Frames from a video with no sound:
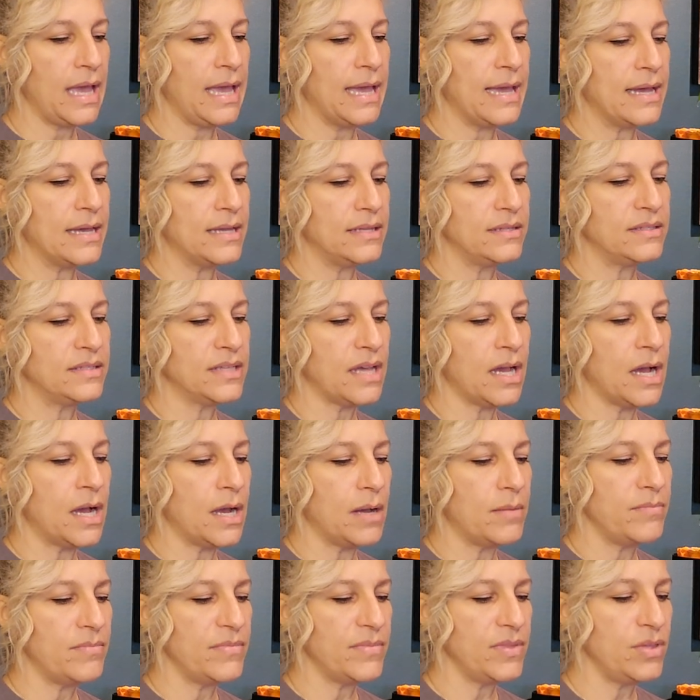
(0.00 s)

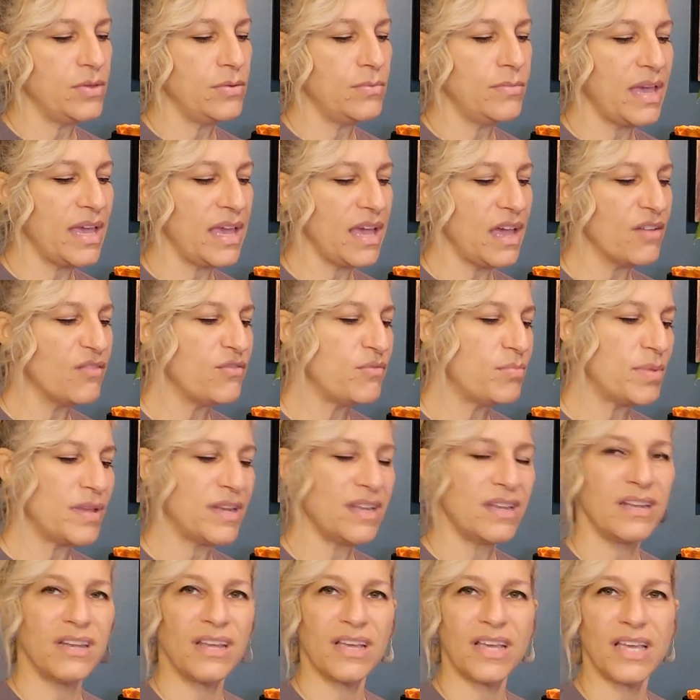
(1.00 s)
And you may have
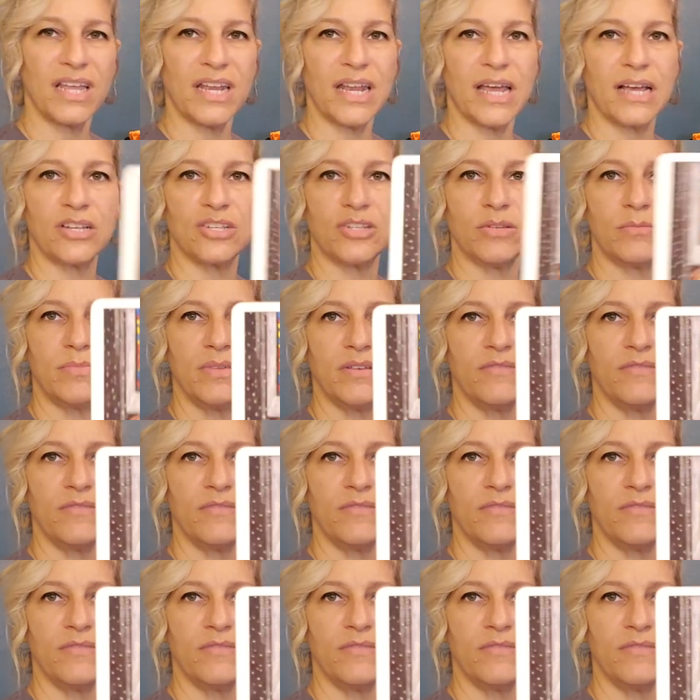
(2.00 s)
been in a connection